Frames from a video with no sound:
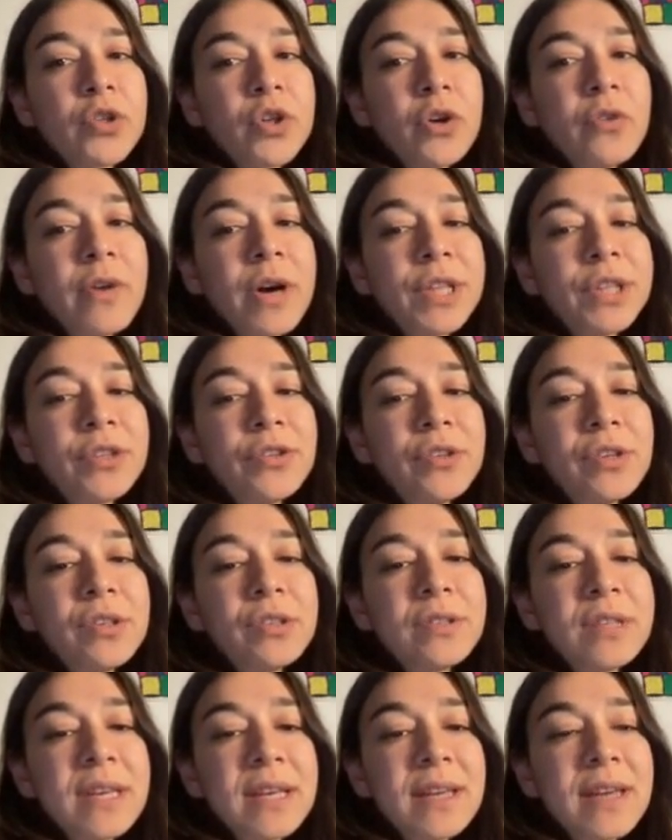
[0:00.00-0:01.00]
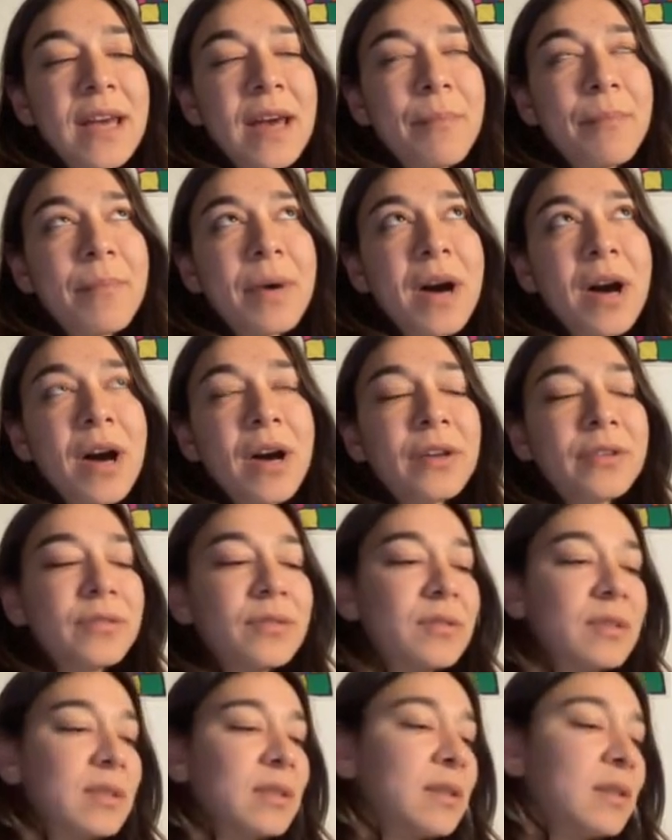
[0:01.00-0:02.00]
So what do you think
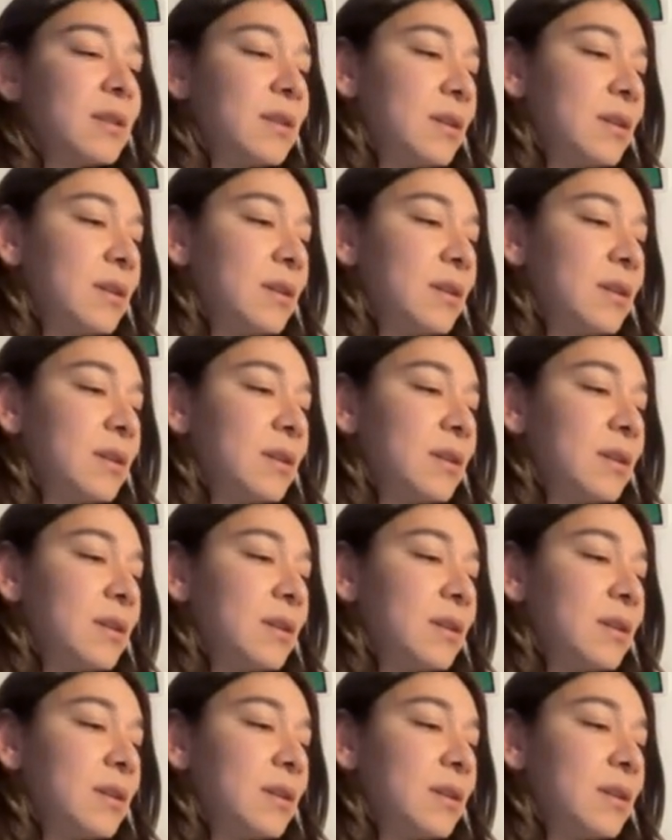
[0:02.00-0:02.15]
about